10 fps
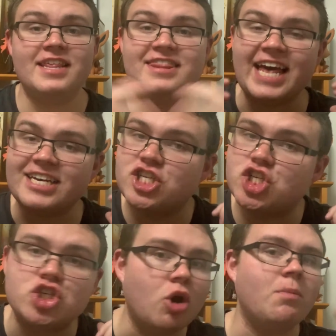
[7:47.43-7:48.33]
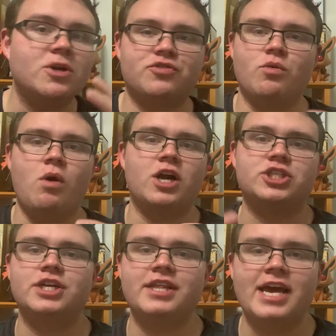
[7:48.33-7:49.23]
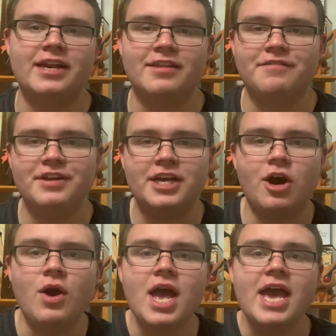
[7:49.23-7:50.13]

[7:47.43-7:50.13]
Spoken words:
Thanks so much for watching to the end of the video.